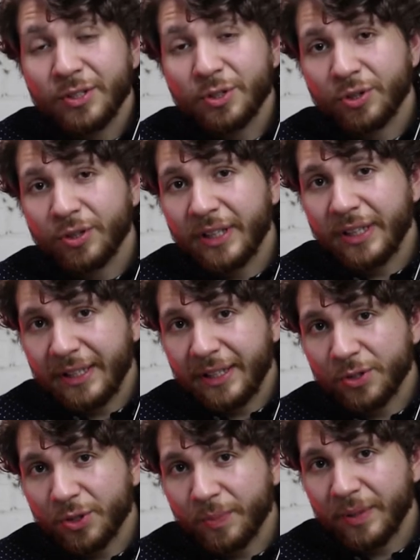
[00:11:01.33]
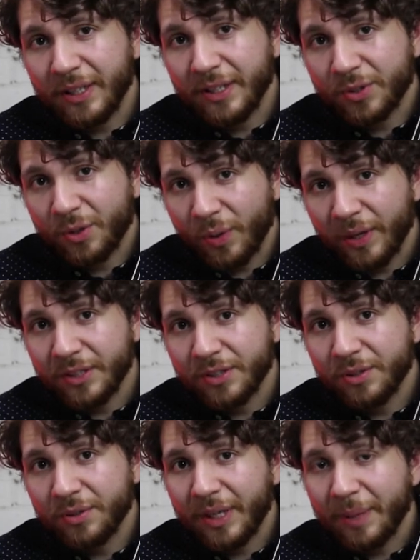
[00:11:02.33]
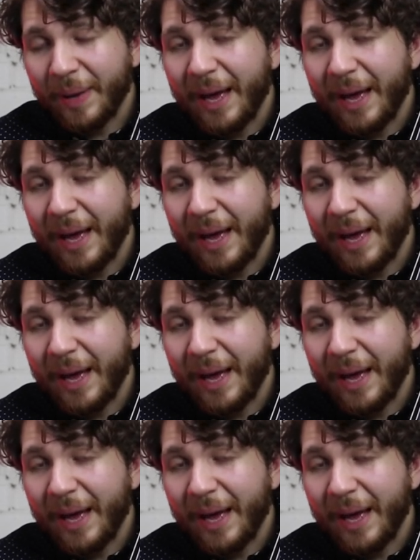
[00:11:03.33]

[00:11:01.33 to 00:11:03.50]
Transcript: ensure that the instrument is going to get